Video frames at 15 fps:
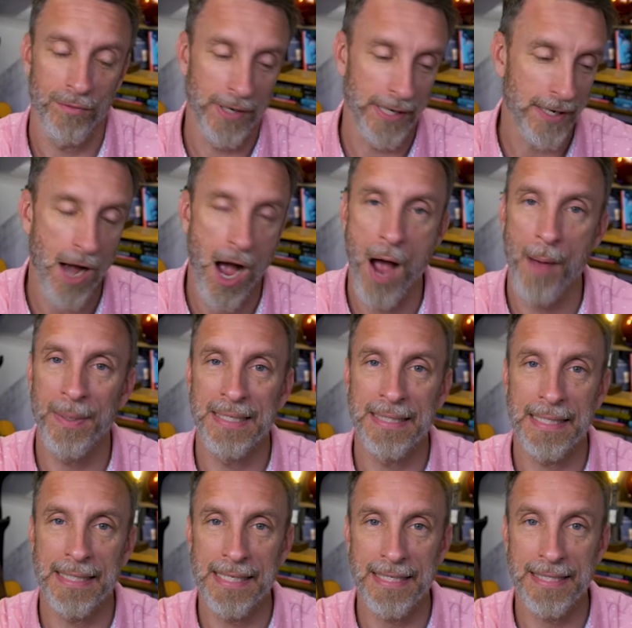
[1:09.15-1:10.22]
very common
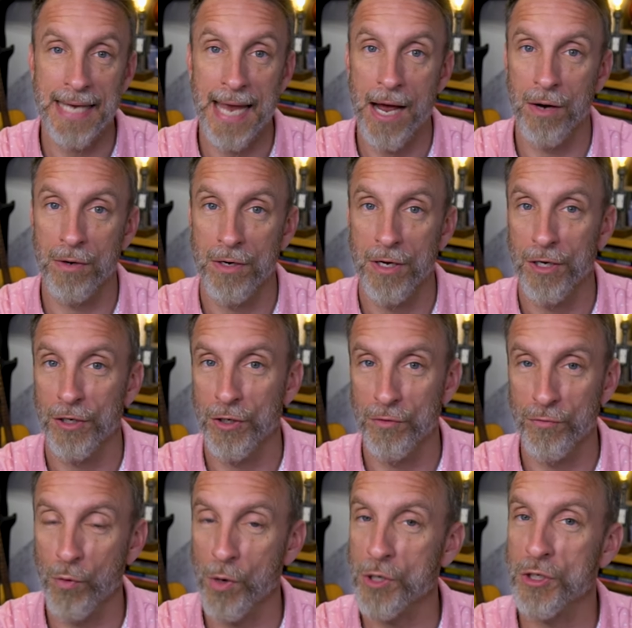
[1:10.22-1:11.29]
to discount
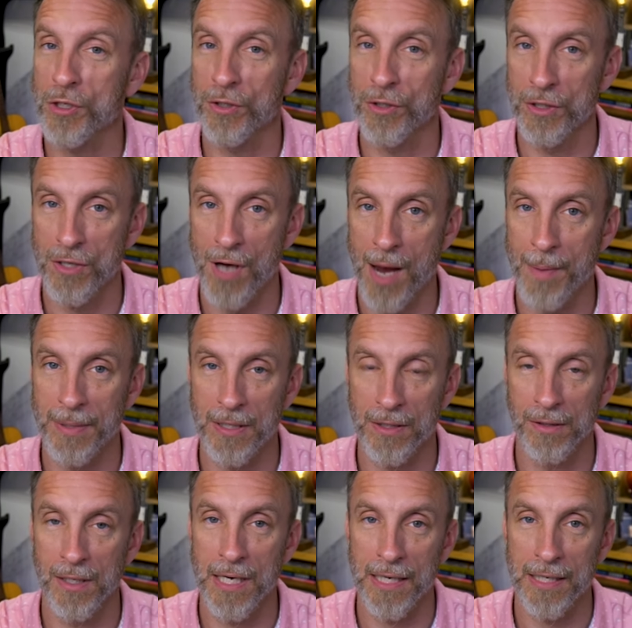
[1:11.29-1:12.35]
good fortune, good timing,
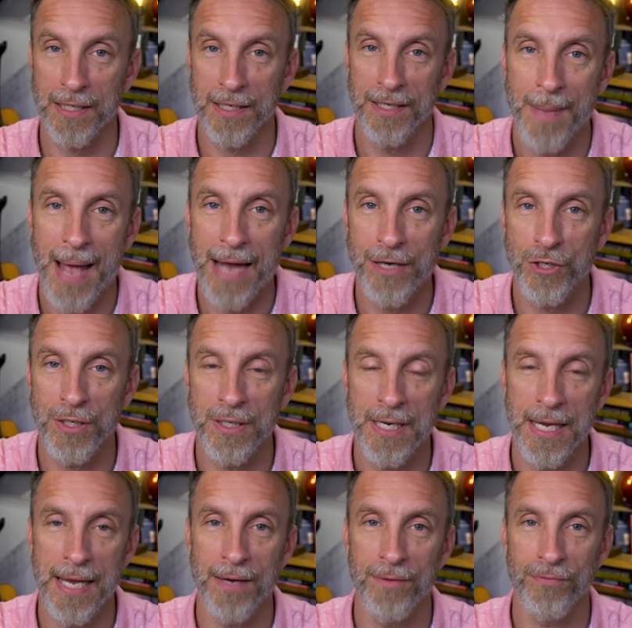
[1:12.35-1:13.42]
good luck. Imagine
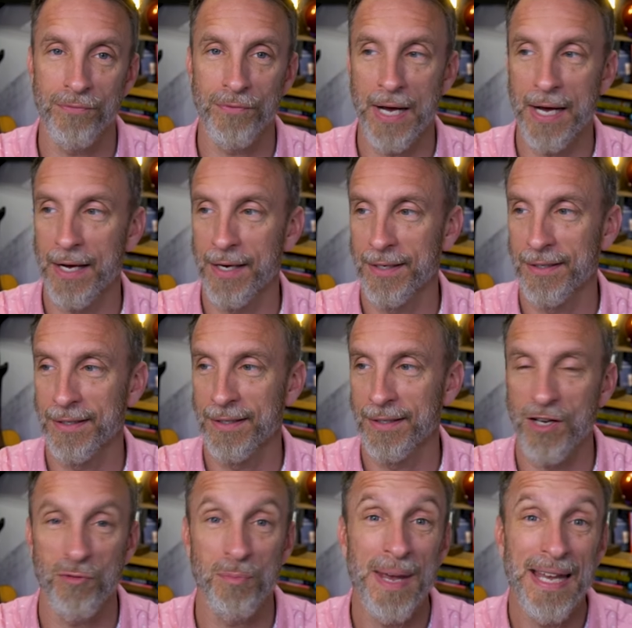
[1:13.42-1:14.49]
if uh,
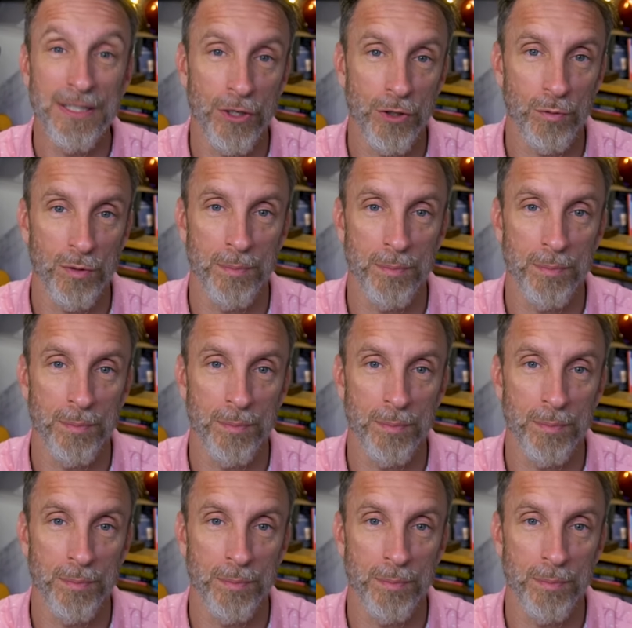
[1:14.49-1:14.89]
Jeff Bezos